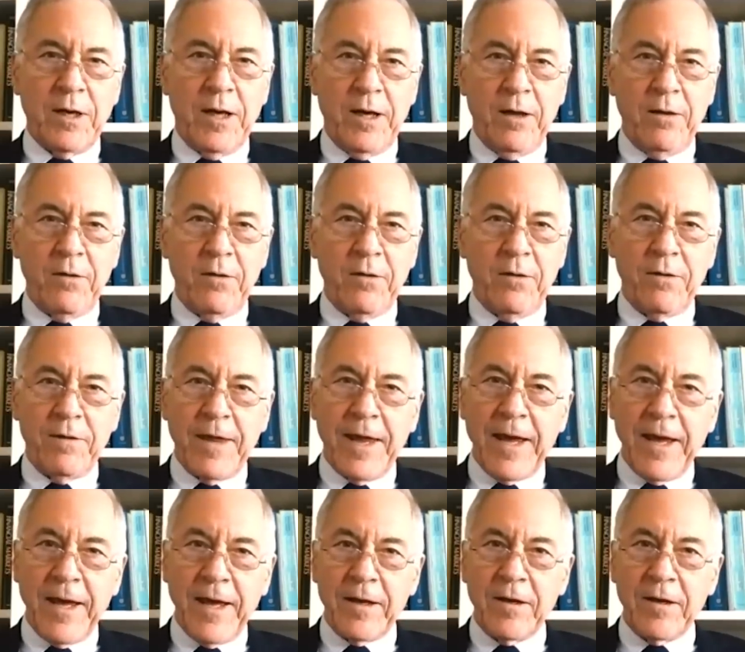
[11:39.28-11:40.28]
Now,
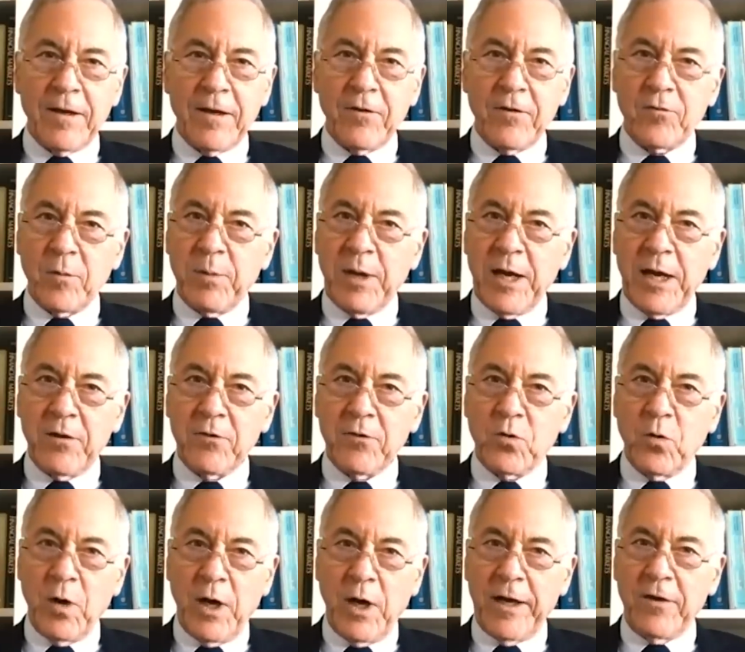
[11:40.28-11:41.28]
that is about
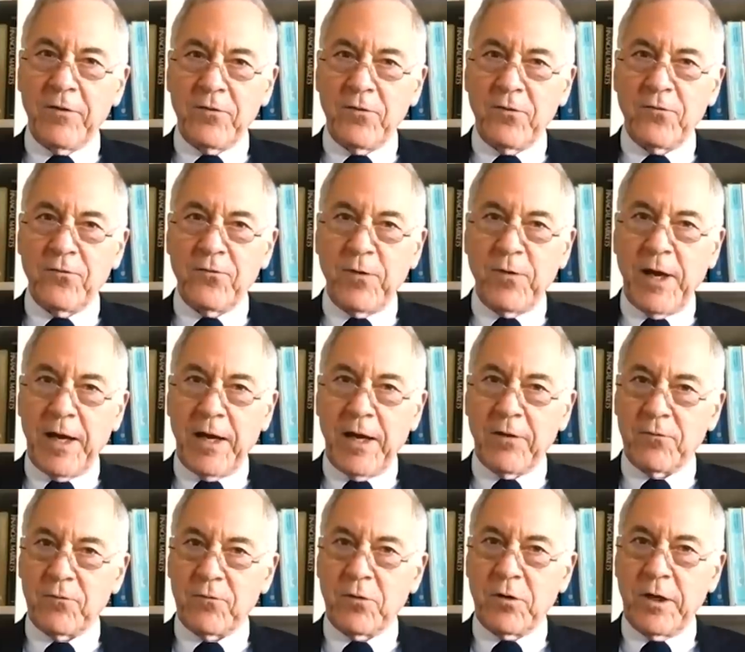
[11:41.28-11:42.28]
twice as
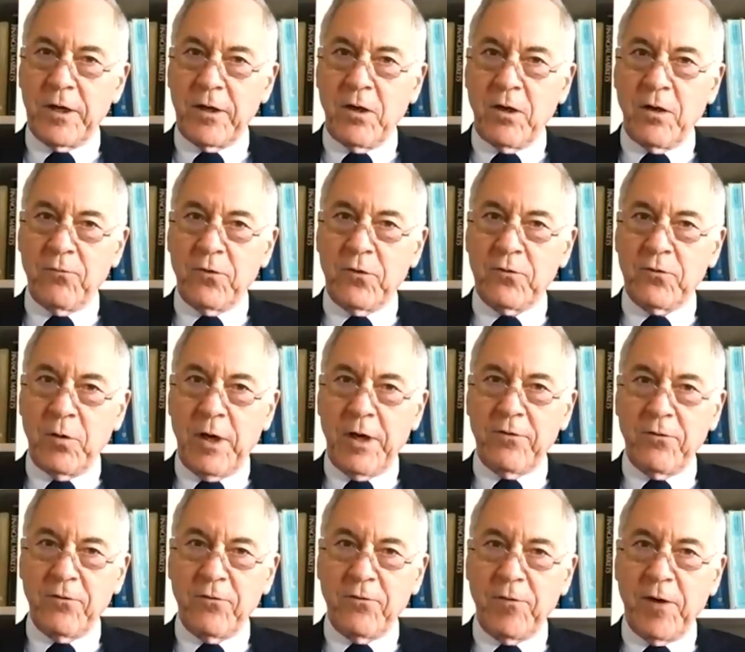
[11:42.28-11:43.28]
fast, or a little over
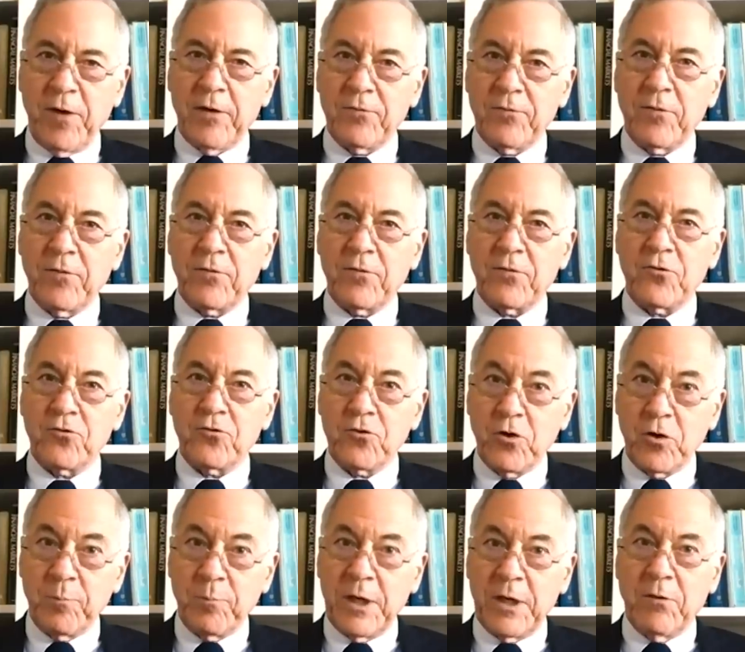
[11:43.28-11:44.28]
twice as fast as it should
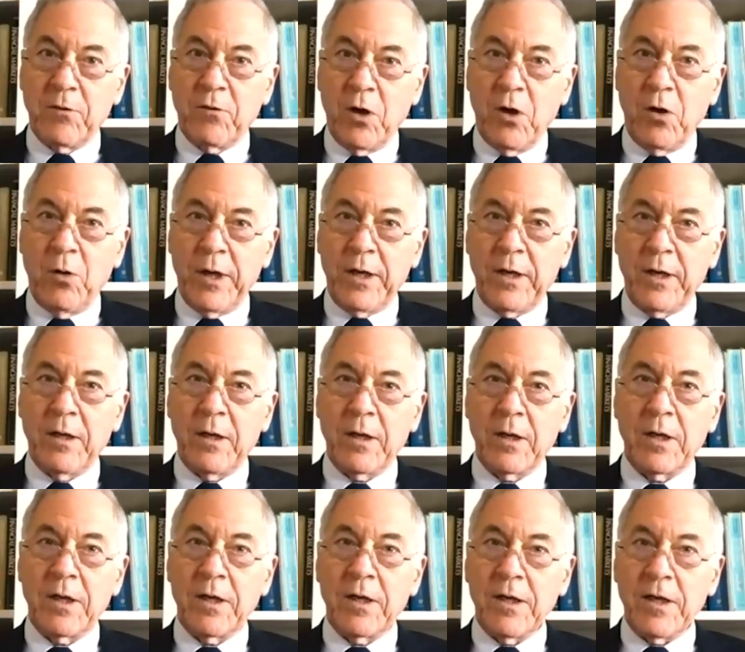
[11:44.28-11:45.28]
be growing
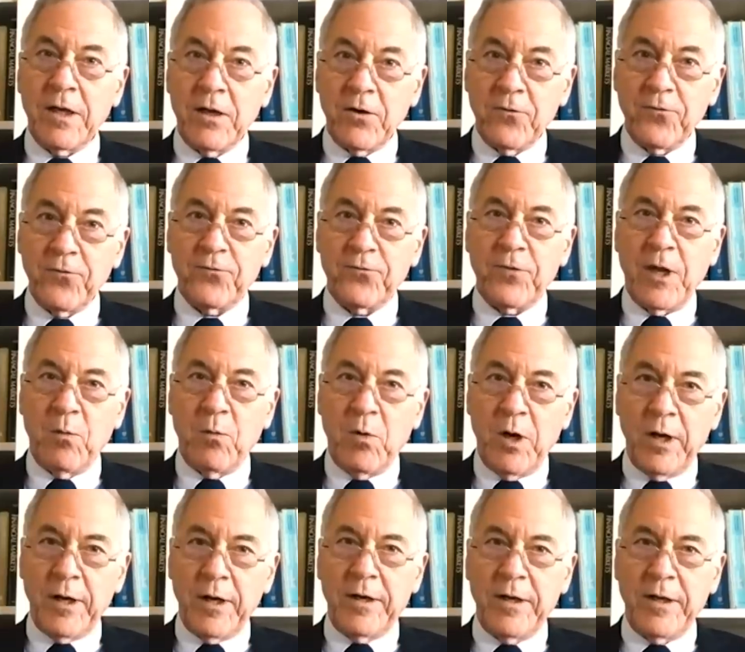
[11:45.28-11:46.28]
if they
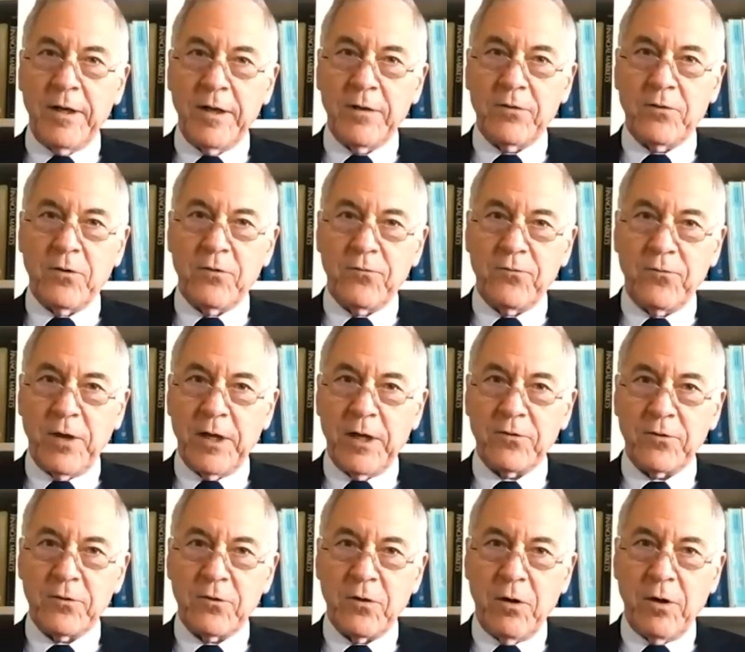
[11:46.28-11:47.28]
wanted to hit their
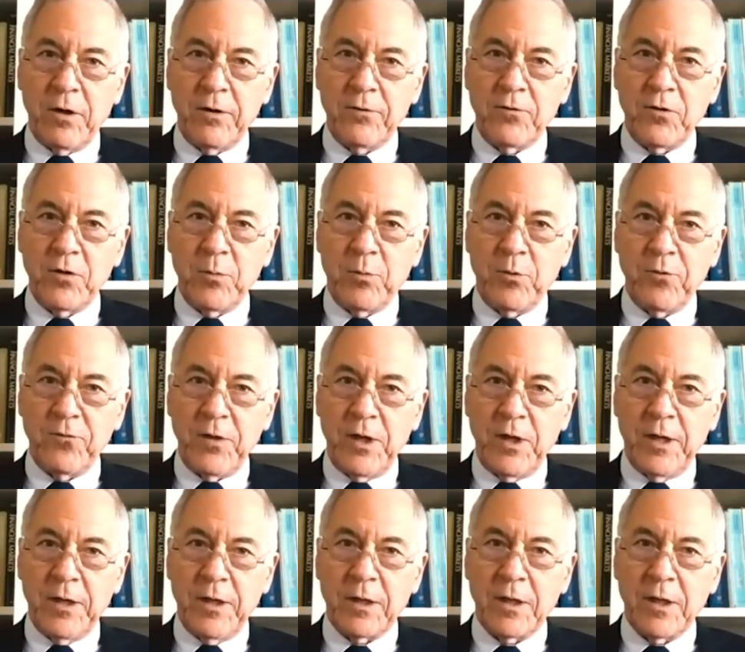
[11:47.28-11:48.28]
inflation target of
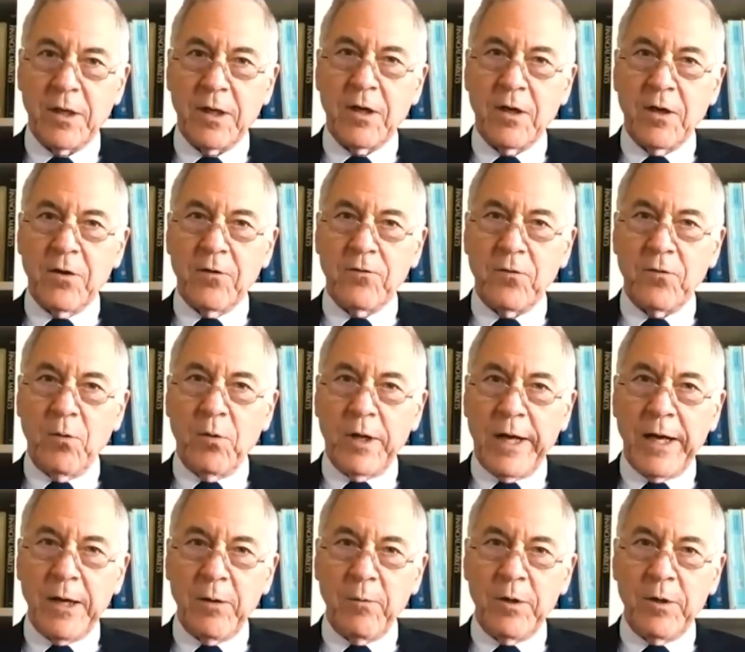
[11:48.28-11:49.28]
2%. So what
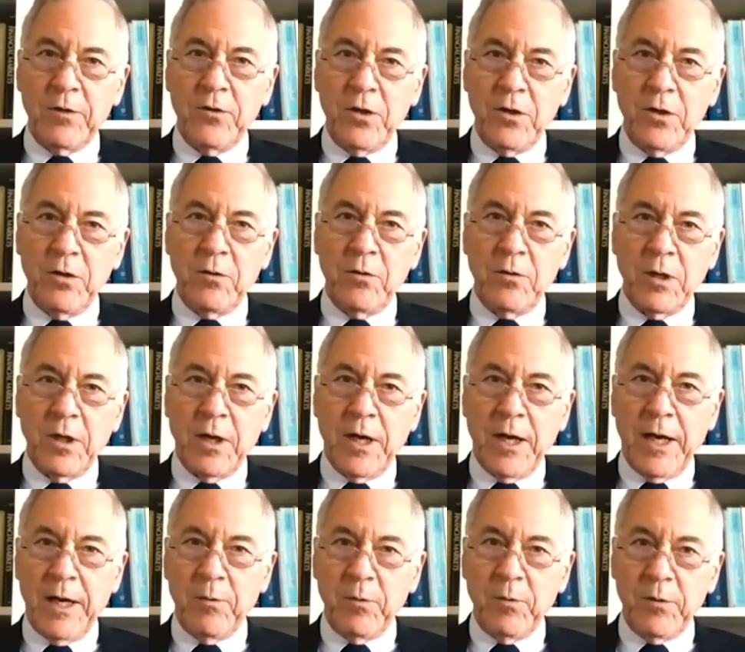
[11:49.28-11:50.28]
I would do,
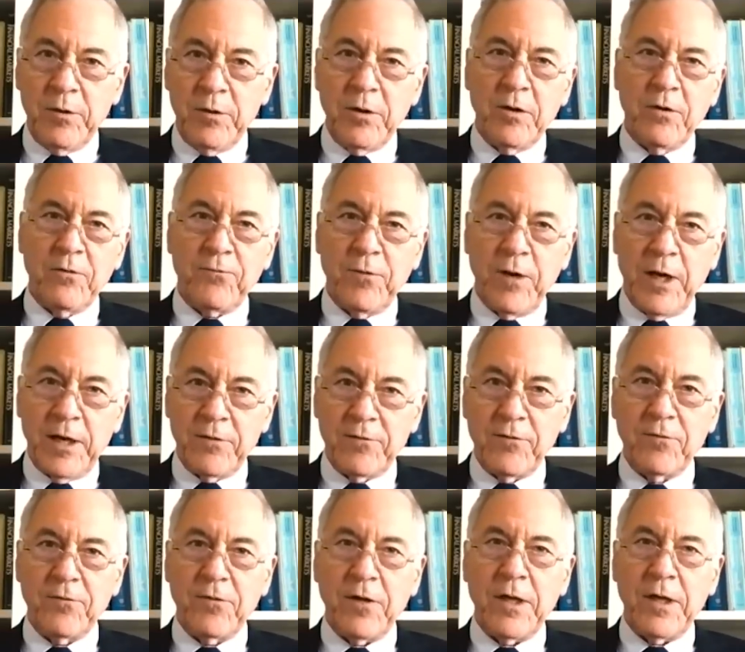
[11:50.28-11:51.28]
I would, as
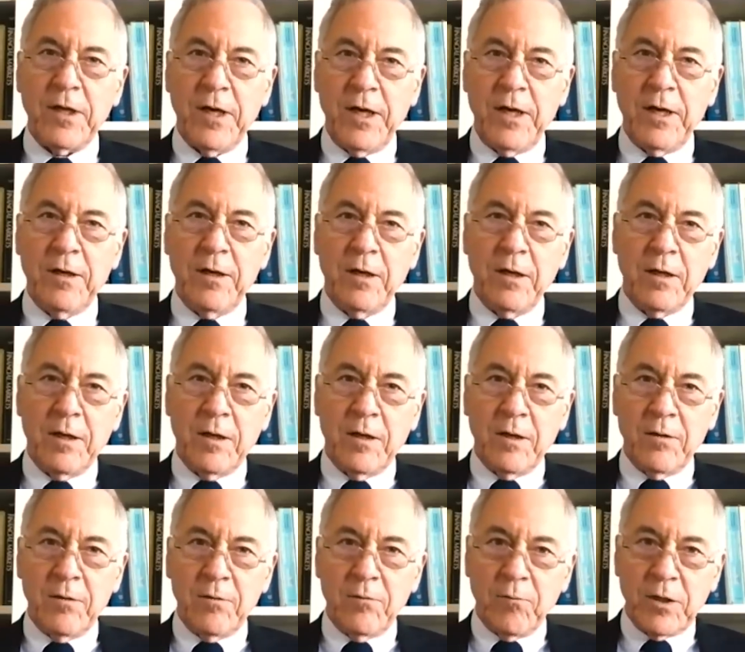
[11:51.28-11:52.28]
fast as I can,
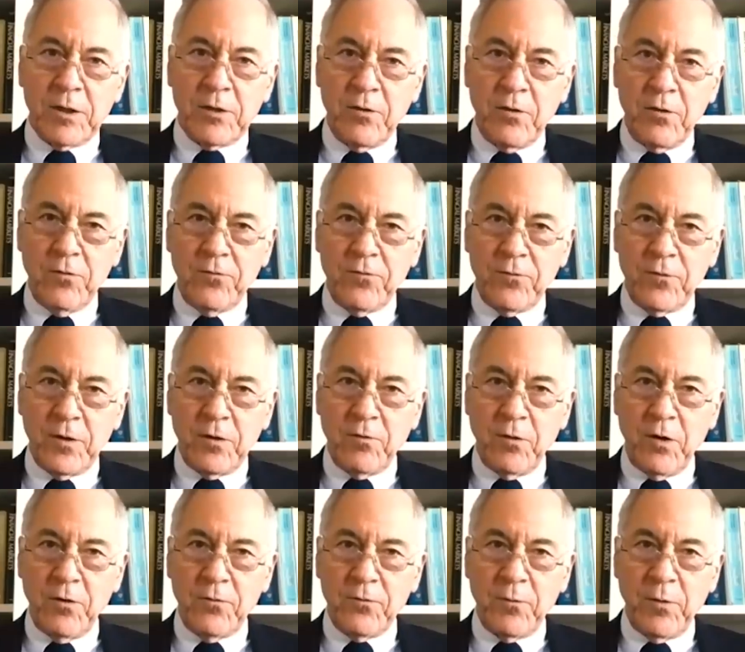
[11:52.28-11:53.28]
reduce the
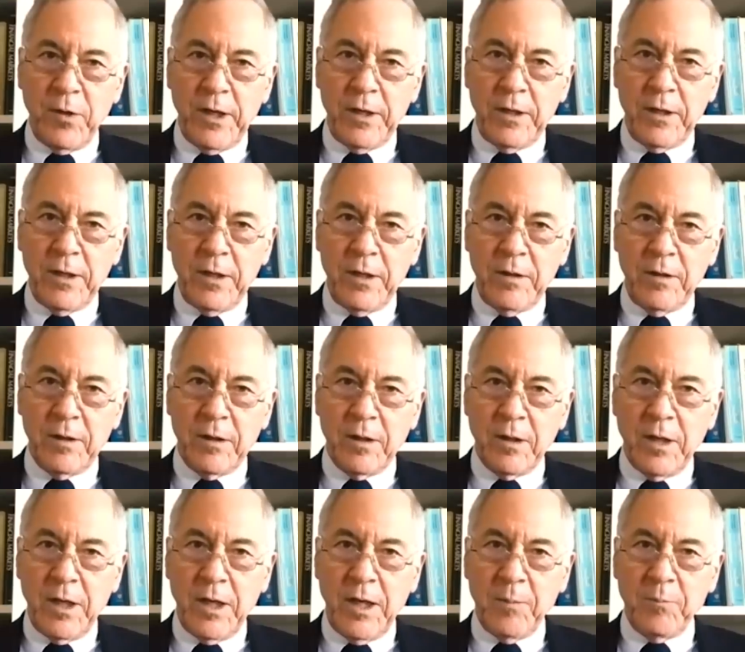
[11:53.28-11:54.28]
growth rate in
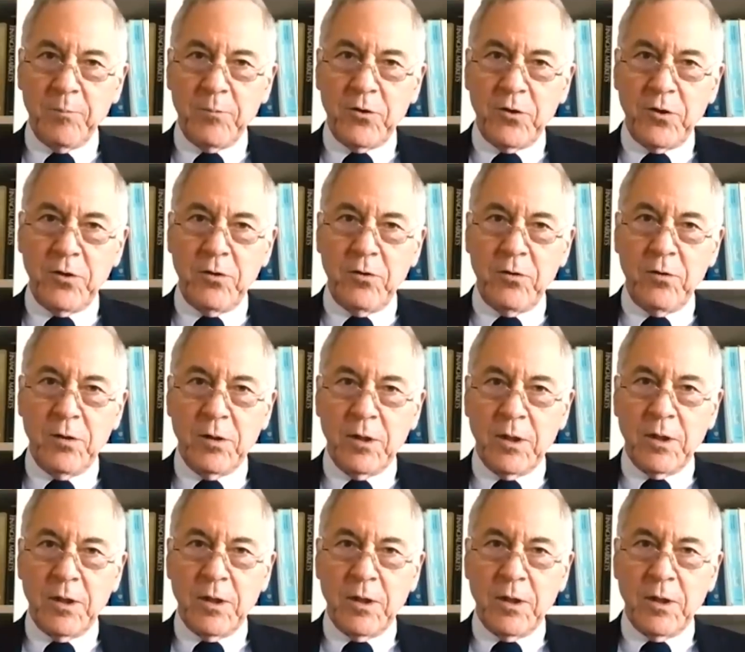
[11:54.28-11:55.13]
M2